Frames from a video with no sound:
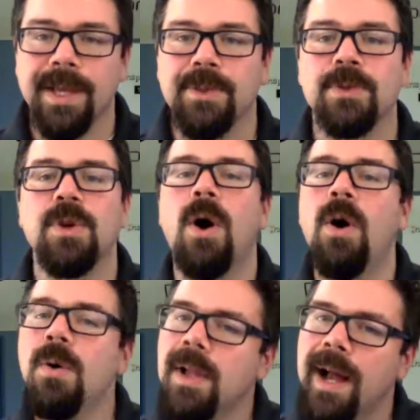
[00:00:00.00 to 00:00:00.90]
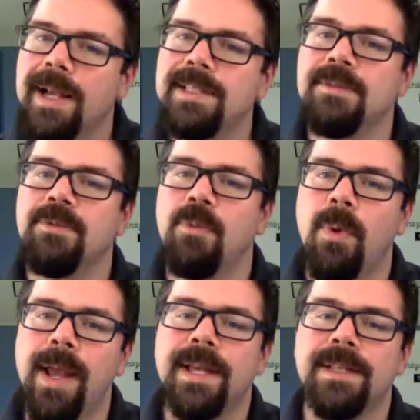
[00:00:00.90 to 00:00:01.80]
Like, there's all kinds of
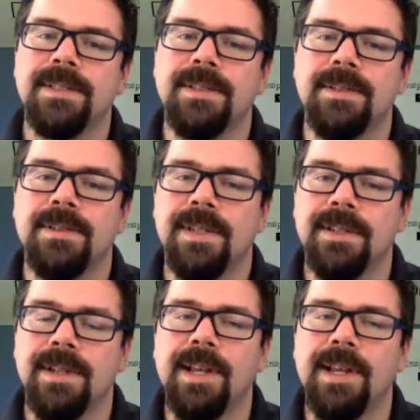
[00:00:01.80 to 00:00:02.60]
ways to